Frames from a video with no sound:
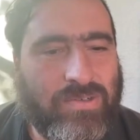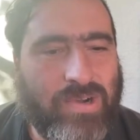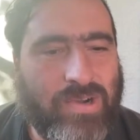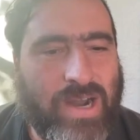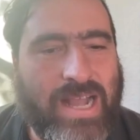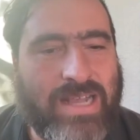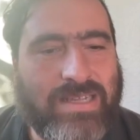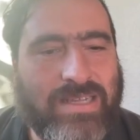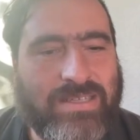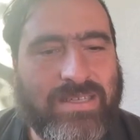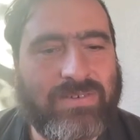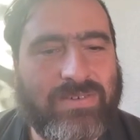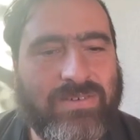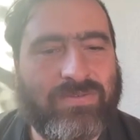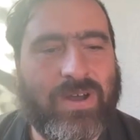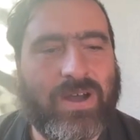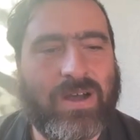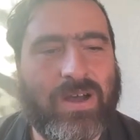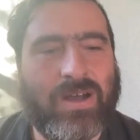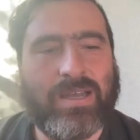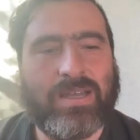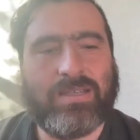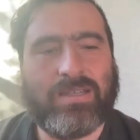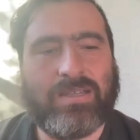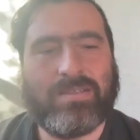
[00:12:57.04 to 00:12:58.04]
grass and
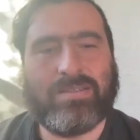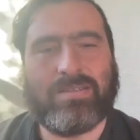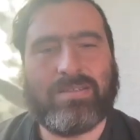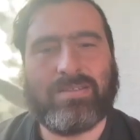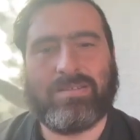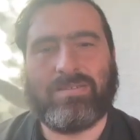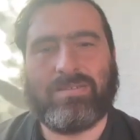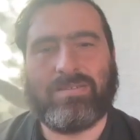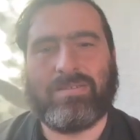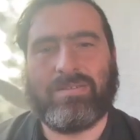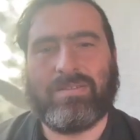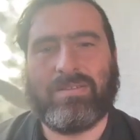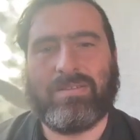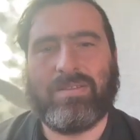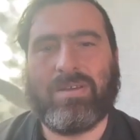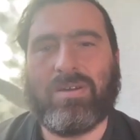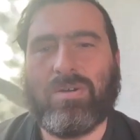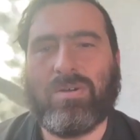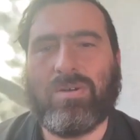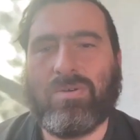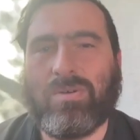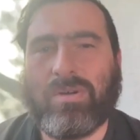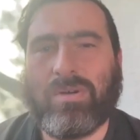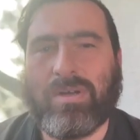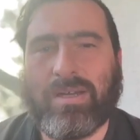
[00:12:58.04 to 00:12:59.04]
vines,
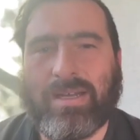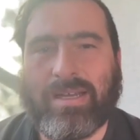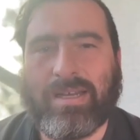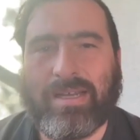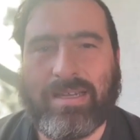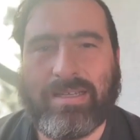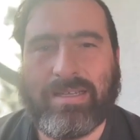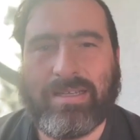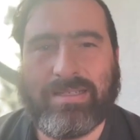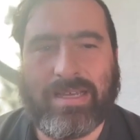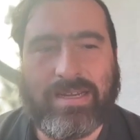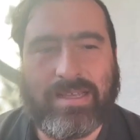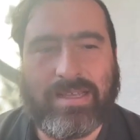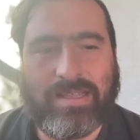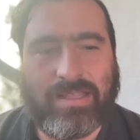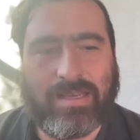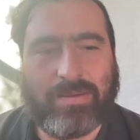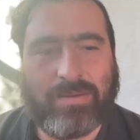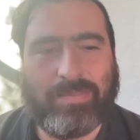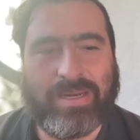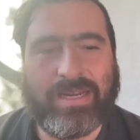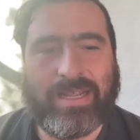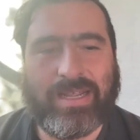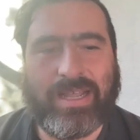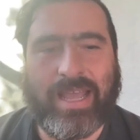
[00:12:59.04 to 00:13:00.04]
though, has
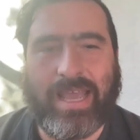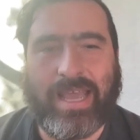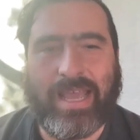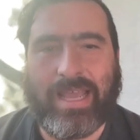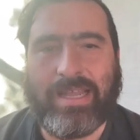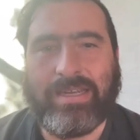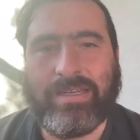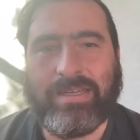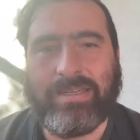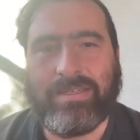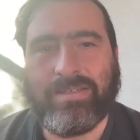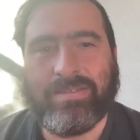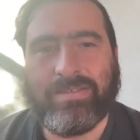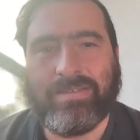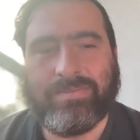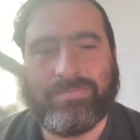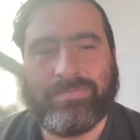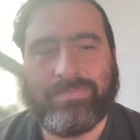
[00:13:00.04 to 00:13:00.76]
anything been gained?